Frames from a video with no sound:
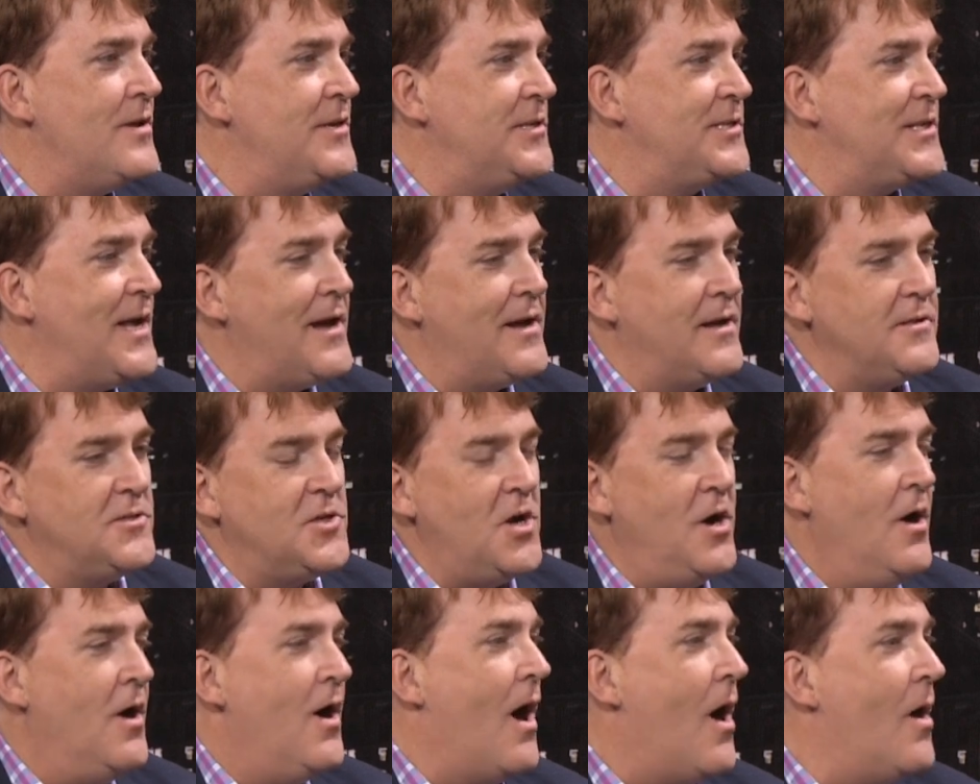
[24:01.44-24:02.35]
seconds.
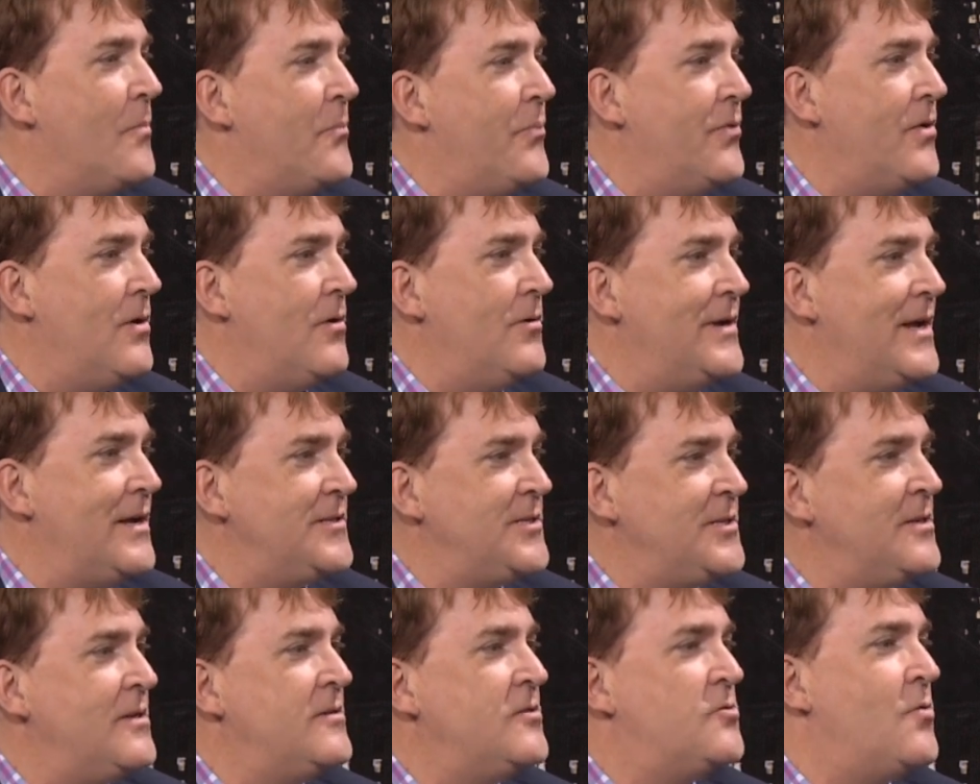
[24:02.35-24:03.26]
Our pro does
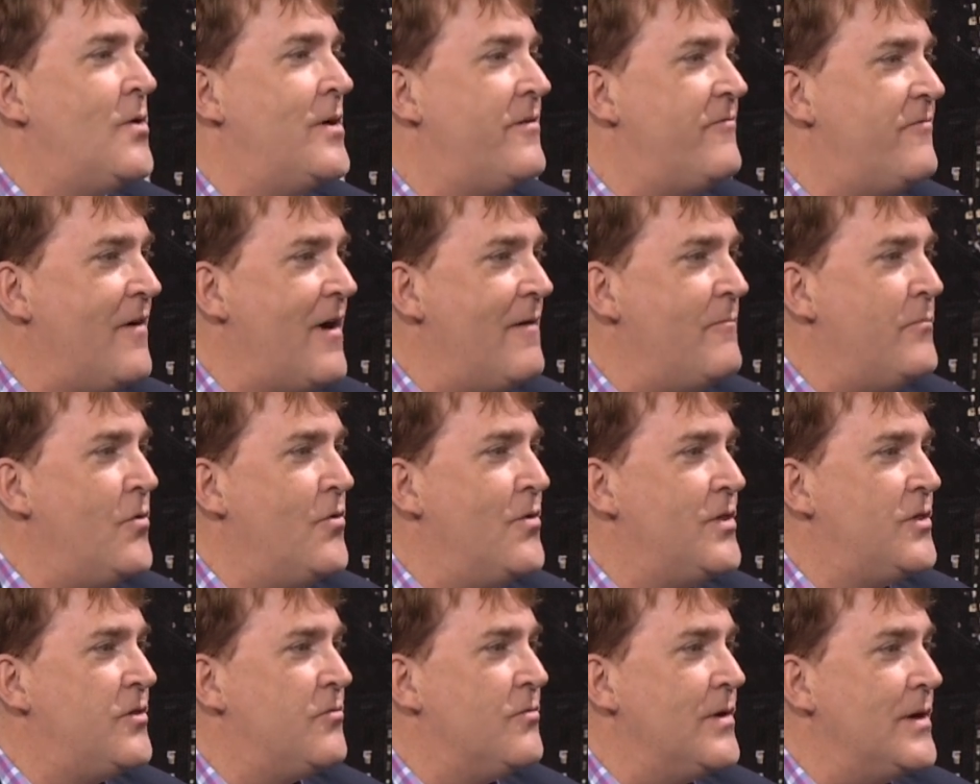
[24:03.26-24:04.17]
it in
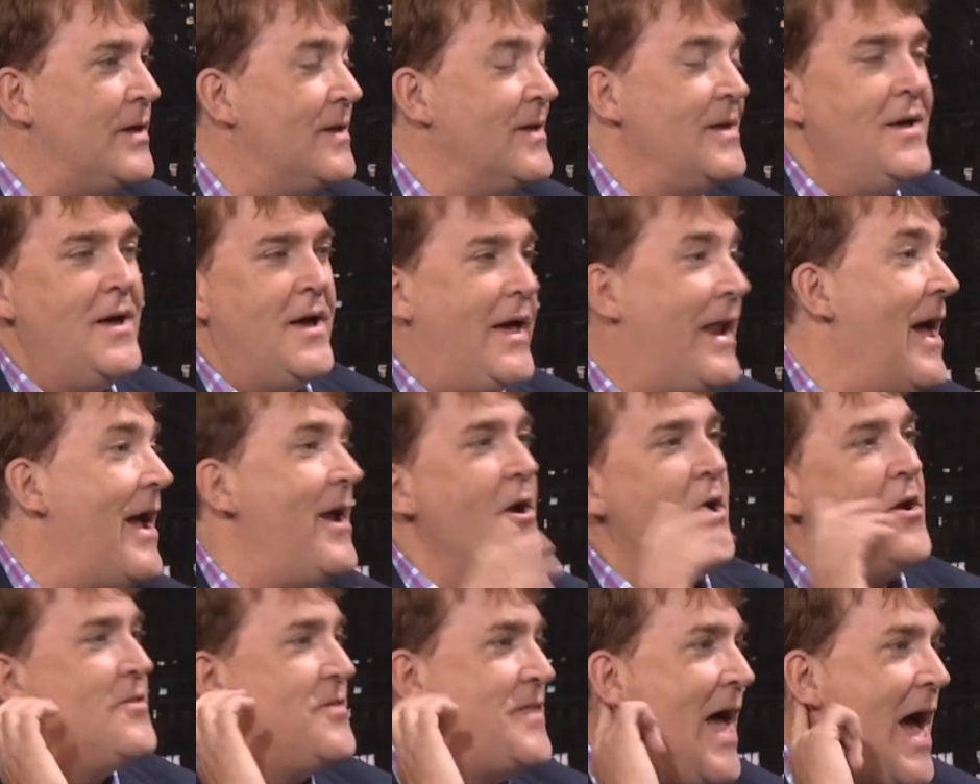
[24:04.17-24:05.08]
25.3. And I
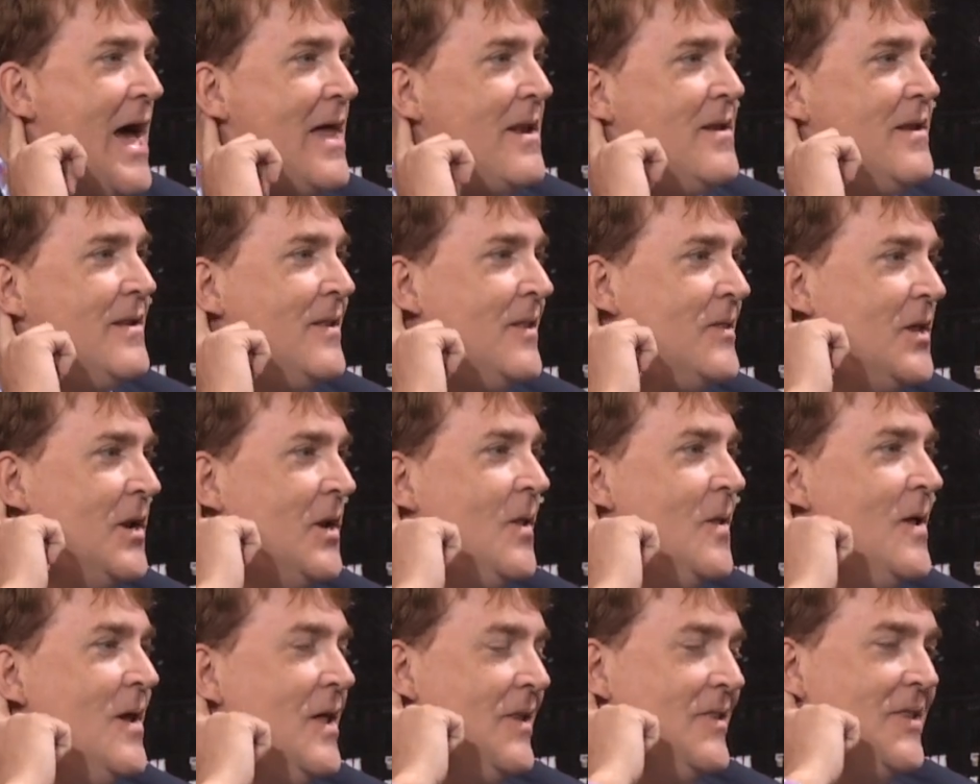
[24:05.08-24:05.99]
heard that, and a
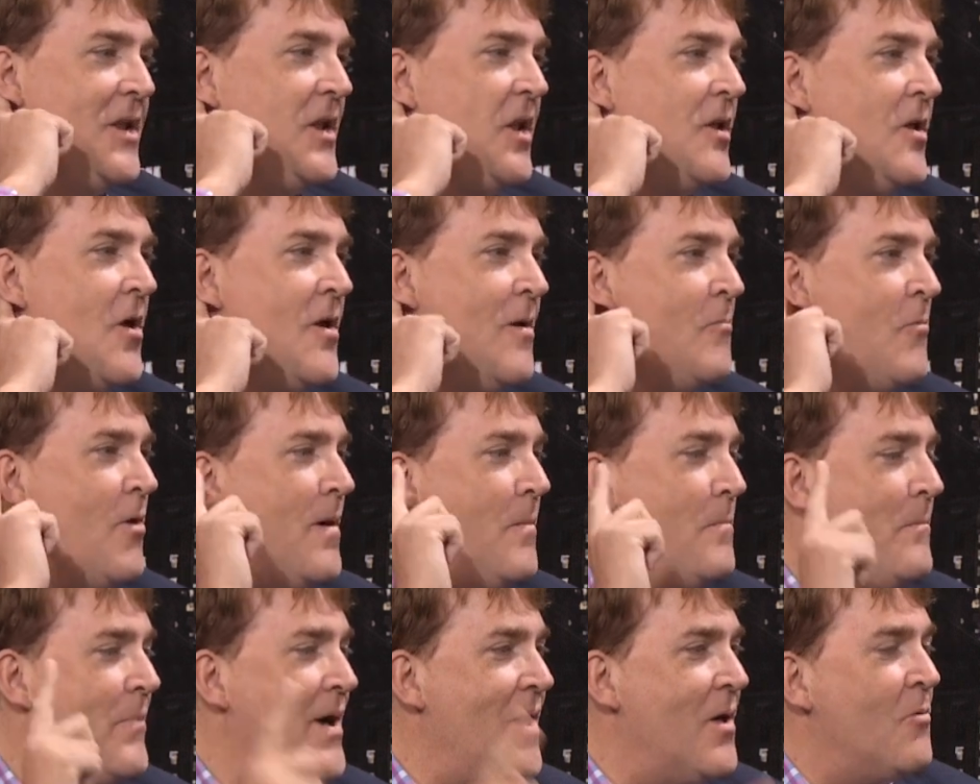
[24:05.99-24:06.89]
little alarm
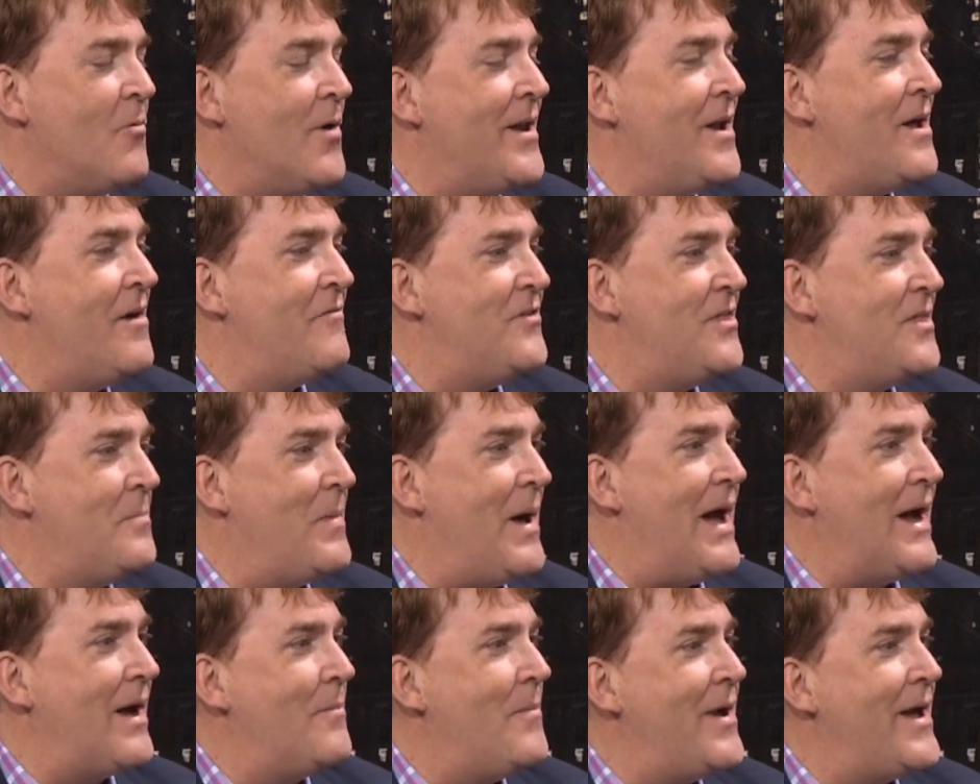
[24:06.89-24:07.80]
bell went off in the
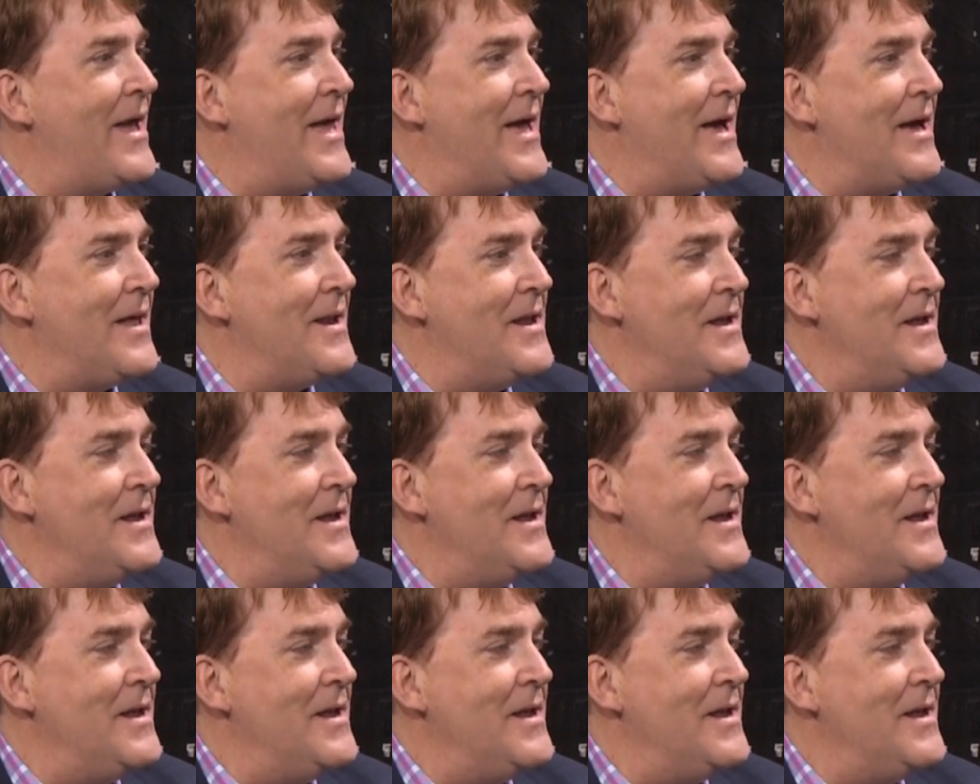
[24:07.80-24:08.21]
back of my head.